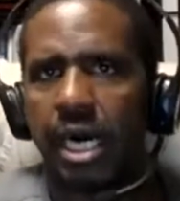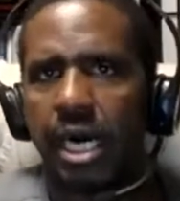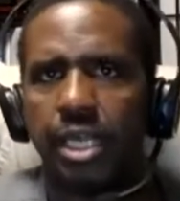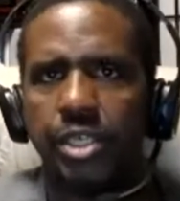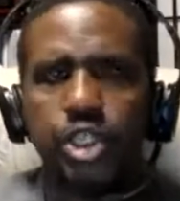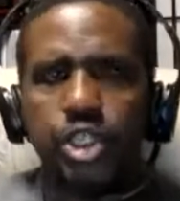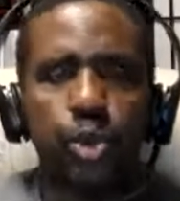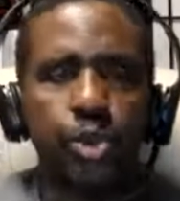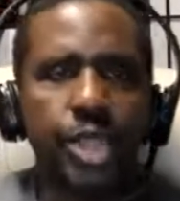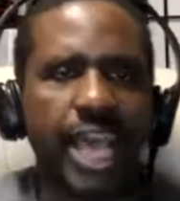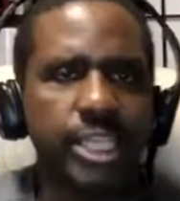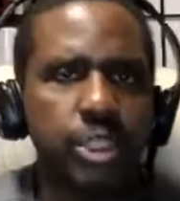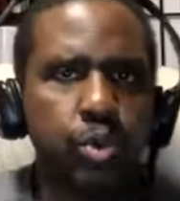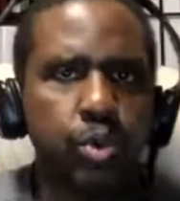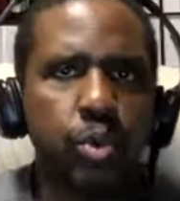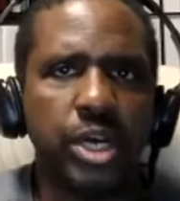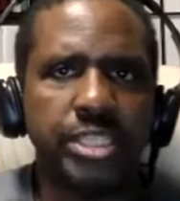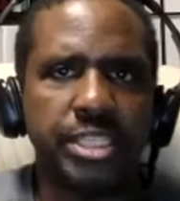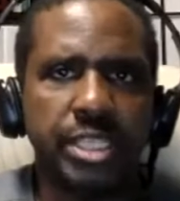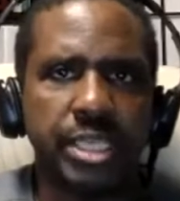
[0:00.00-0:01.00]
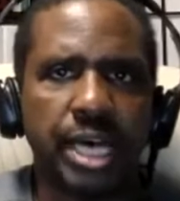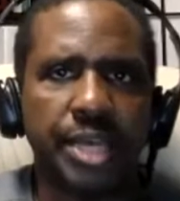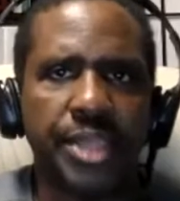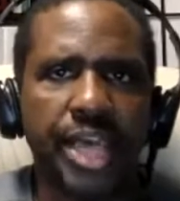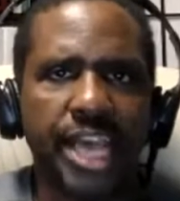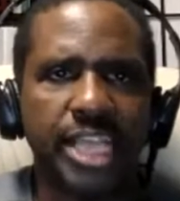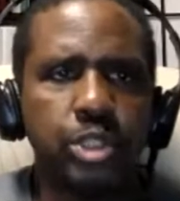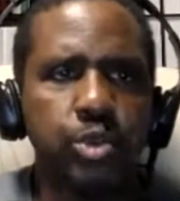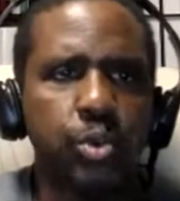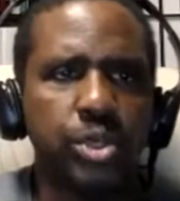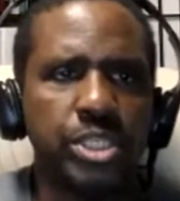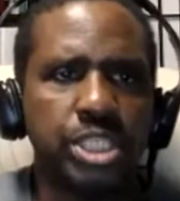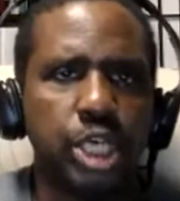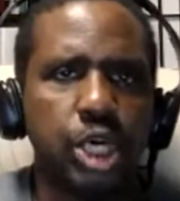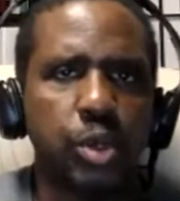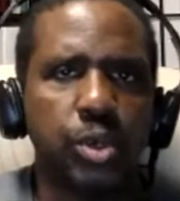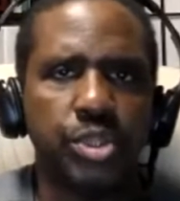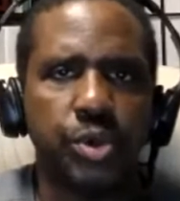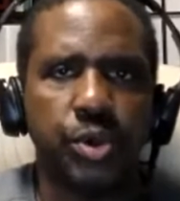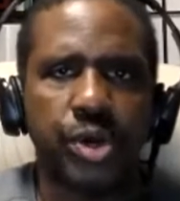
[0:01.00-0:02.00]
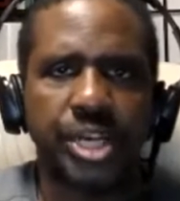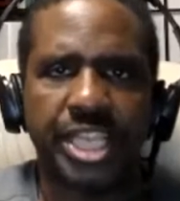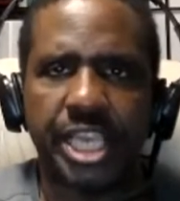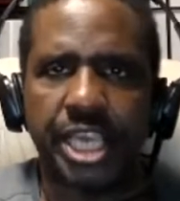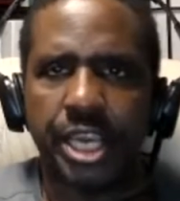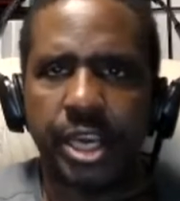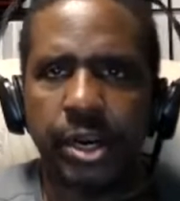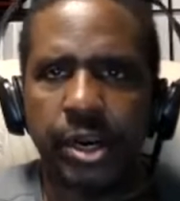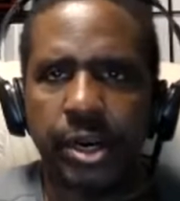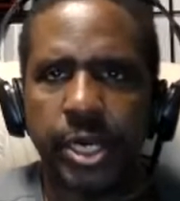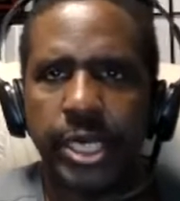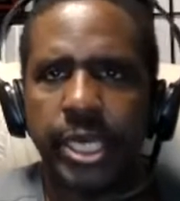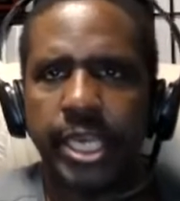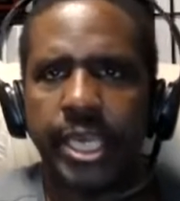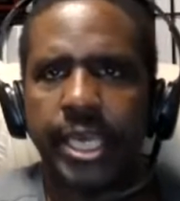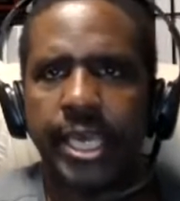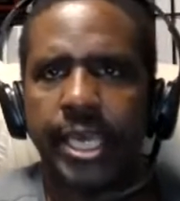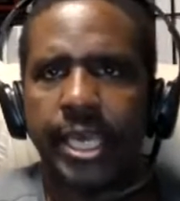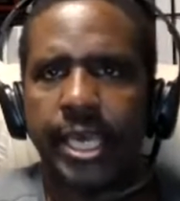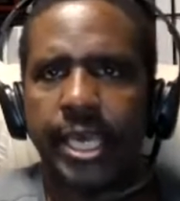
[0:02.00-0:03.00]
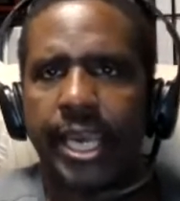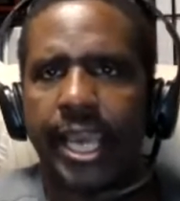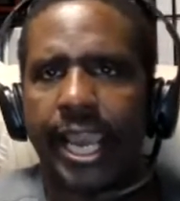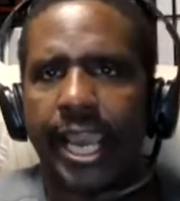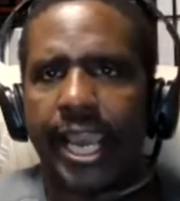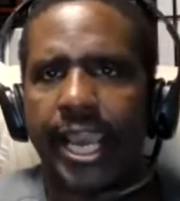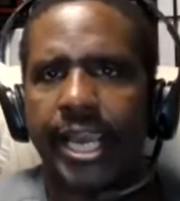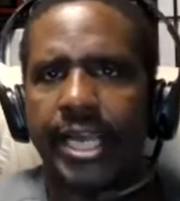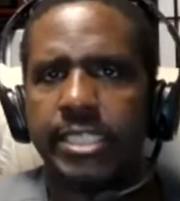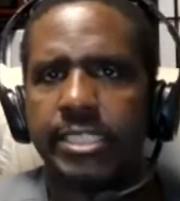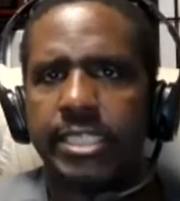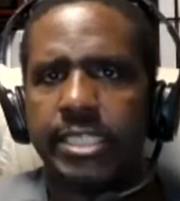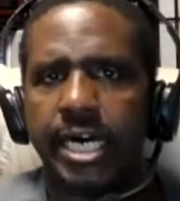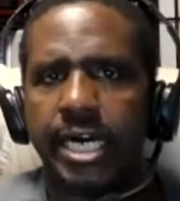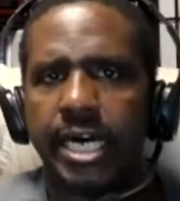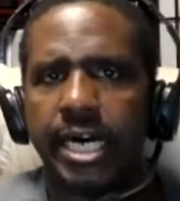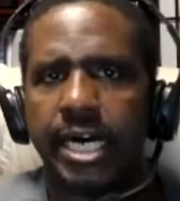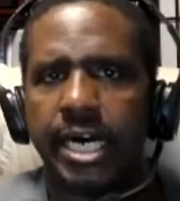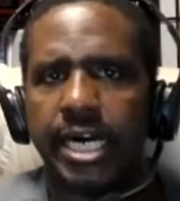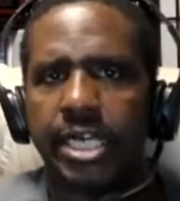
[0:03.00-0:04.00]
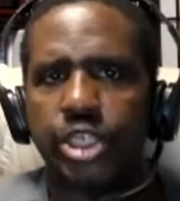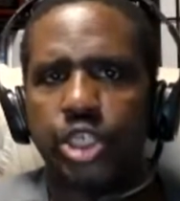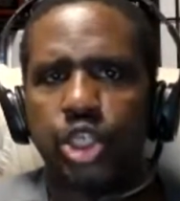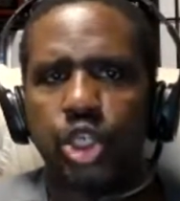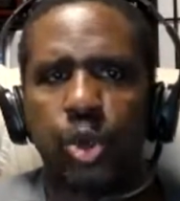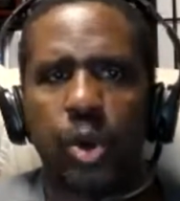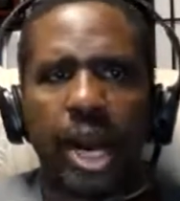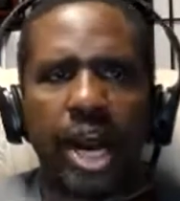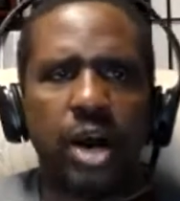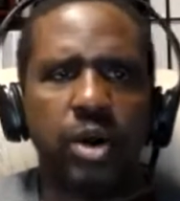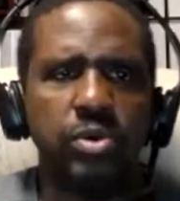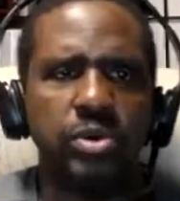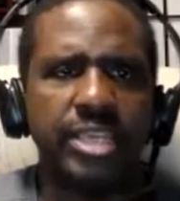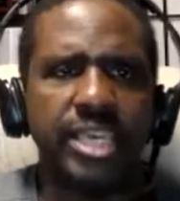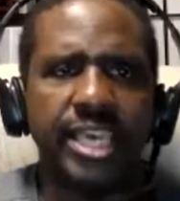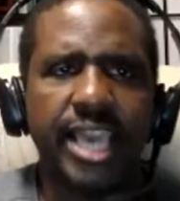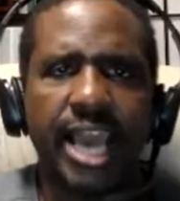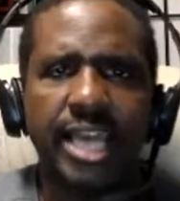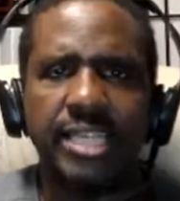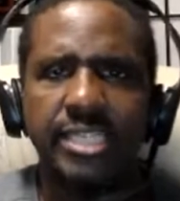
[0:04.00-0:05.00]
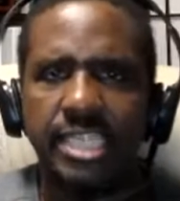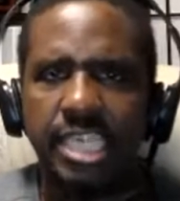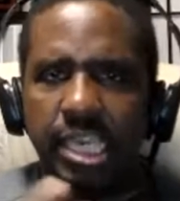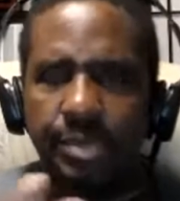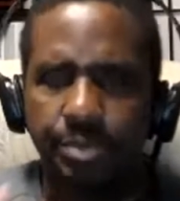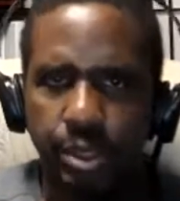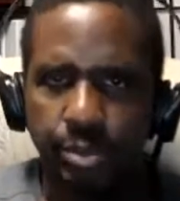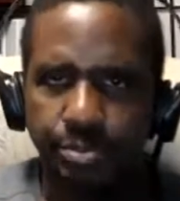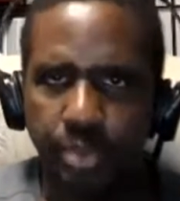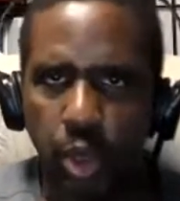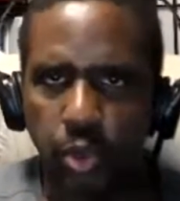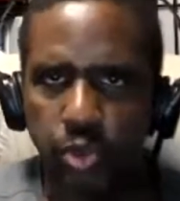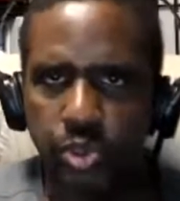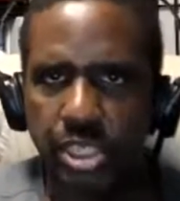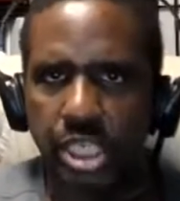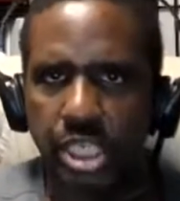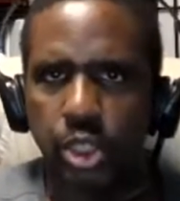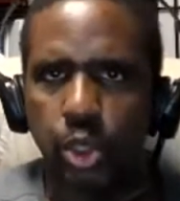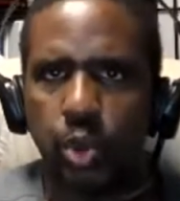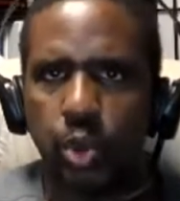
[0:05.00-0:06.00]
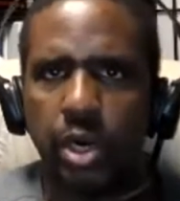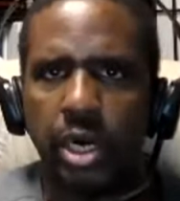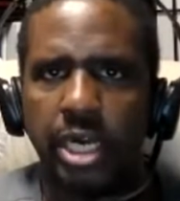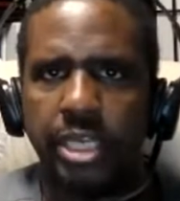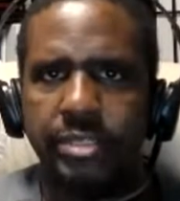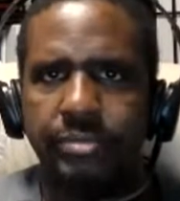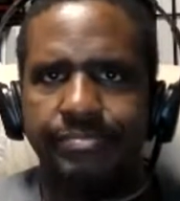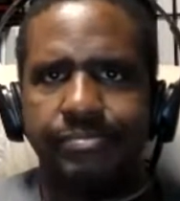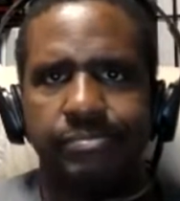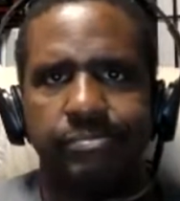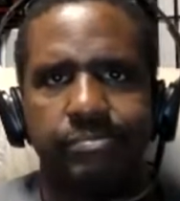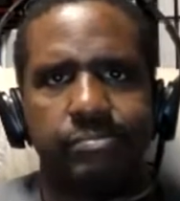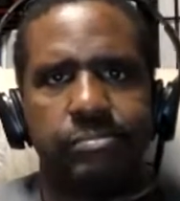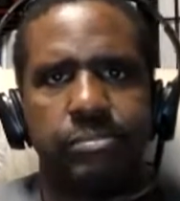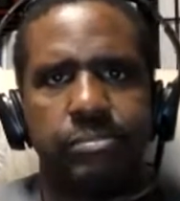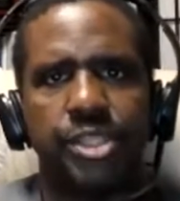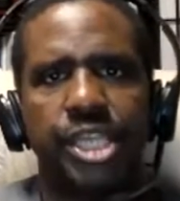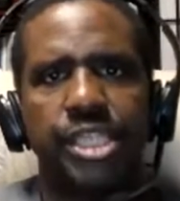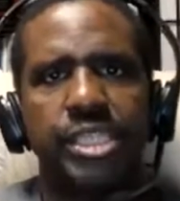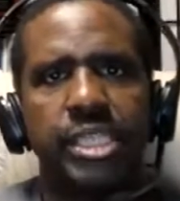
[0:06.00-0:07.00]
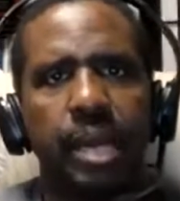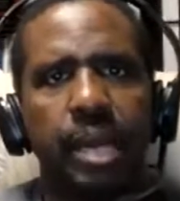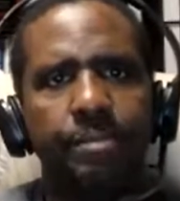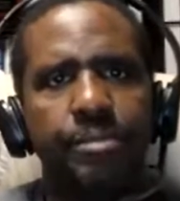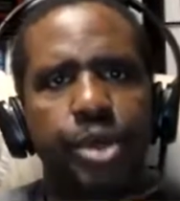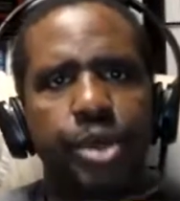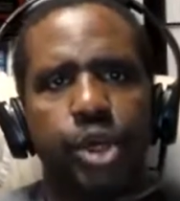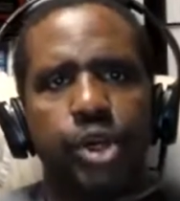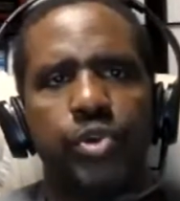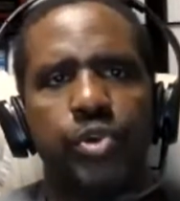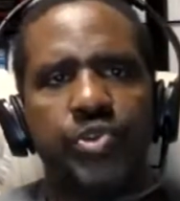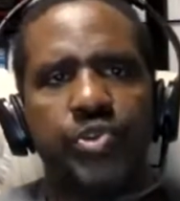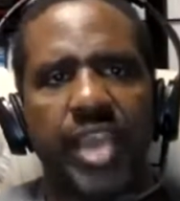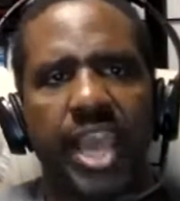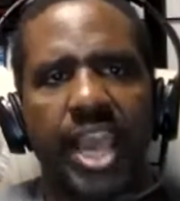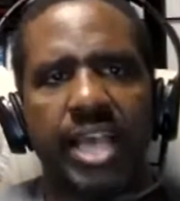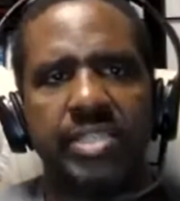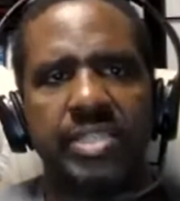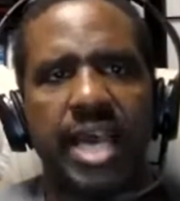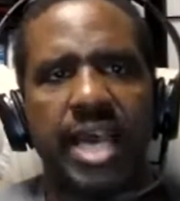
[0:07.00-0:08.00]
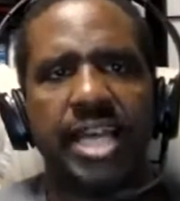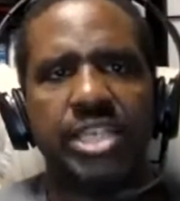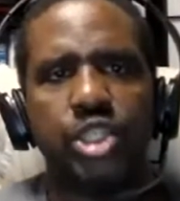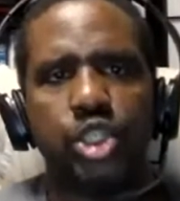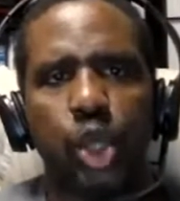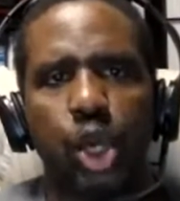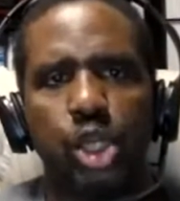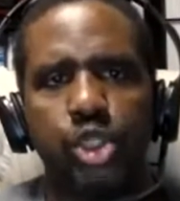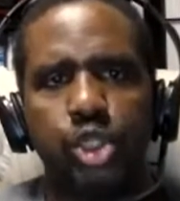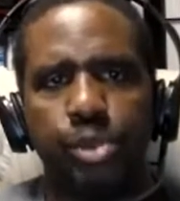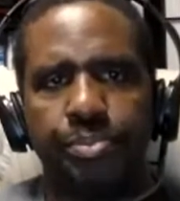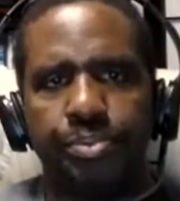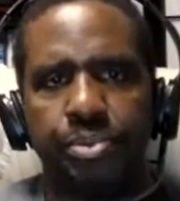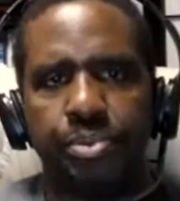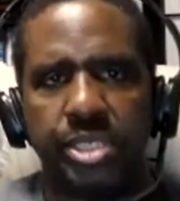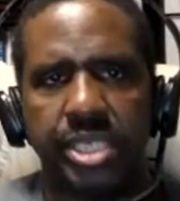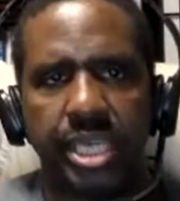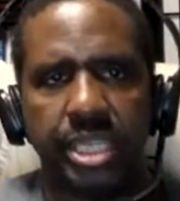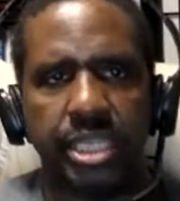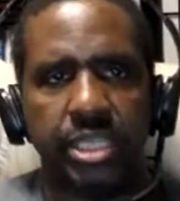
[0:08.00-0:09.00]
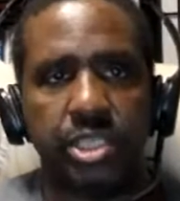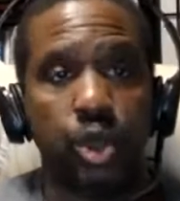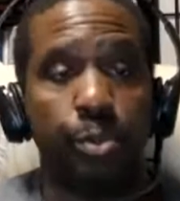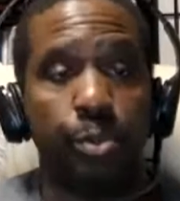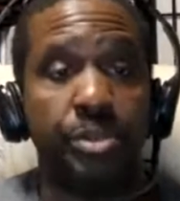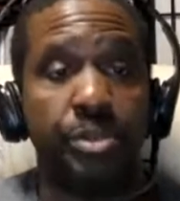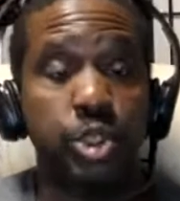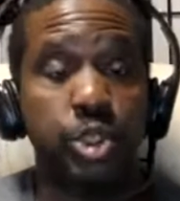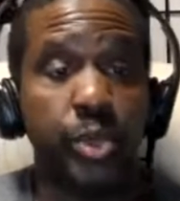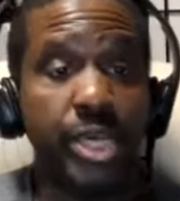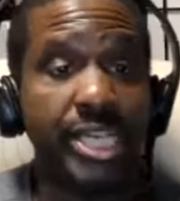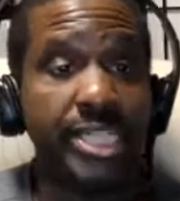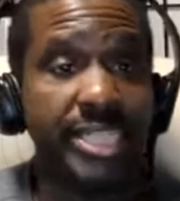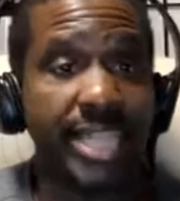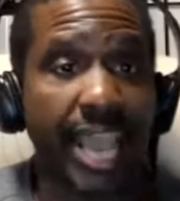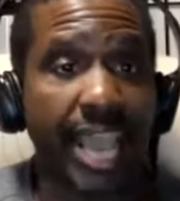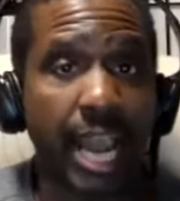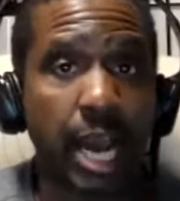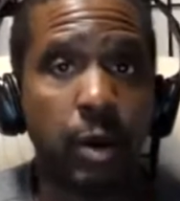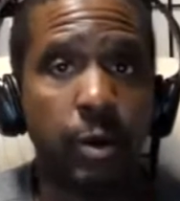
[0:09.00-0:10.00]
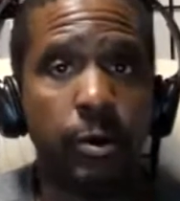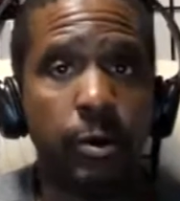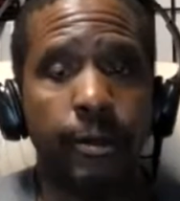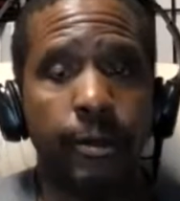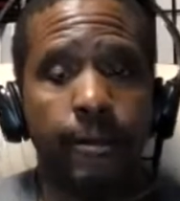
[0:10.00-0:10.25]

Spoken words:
So that's what's going on here. And so I'll kind of keep you posted on the numbers as I start to present it. So between now